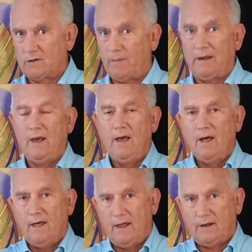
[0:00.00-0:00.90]
I mean,
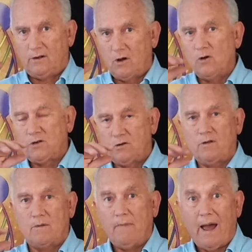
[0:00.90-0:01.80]
it goes through
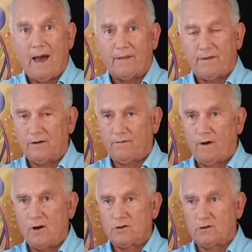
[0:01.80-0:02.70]
the math as
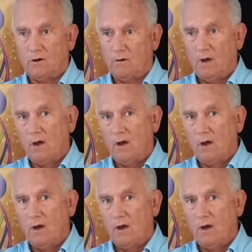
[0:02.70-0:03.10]
far as the